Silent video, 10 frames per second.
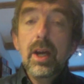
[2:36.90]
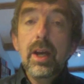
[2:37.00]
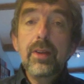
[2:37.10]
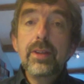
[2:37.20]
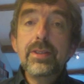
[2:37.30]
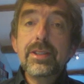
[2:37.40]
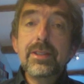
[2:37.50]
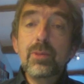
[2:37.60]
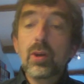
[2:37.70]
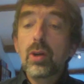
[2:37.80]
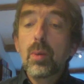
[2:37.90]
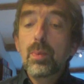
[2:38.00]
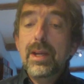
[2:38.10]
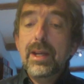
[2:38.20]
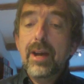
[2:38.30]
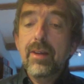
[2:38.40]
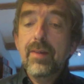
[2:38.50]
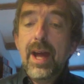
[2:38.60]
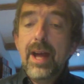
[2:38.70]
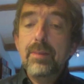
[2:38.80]
The system got completely out of
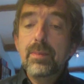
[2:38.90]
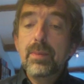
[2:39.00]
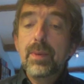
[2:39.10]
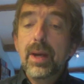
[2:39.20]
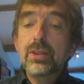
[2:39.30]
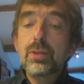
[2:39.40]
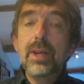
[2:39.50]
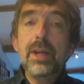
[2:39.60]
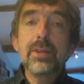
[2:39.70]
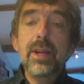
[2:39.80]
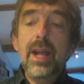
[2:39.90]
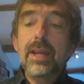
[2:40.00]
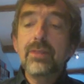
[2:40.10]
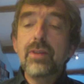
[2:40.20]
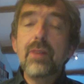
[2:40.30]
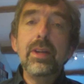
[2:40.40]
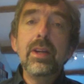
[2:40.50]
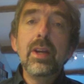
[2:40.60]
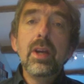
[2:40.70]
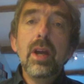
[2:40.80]
hand by 2008. For every
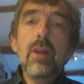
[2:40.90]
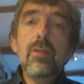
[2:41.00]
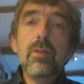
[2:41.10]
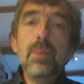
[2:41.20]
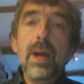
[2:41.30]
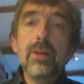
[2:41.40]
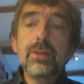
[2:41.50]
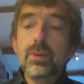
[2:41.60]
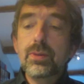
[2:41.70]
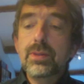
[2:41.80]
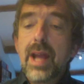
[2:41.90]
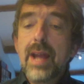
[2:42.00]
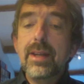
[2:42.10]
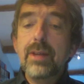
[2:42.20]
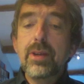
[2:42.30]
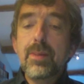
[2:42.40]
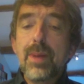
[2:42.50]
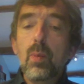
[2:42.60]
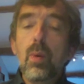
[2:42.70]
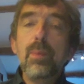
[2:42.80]
£100 that was lent, there was only
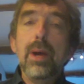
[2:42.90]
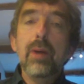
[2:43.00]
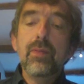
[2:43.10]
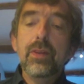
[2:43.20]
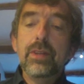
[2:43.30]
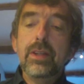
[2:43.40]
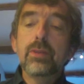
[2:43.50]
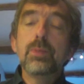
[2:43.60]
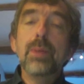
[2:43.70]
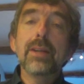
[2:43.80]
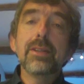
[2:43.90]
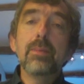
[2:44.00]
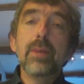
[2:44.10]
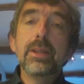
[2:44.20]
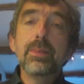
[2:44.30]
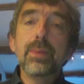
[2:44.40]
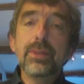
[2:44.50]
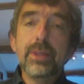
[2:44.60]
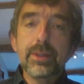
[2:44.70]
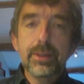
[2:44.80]
about £1.50 that was backed up by
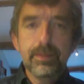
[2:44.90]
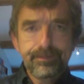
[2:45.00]
deposits.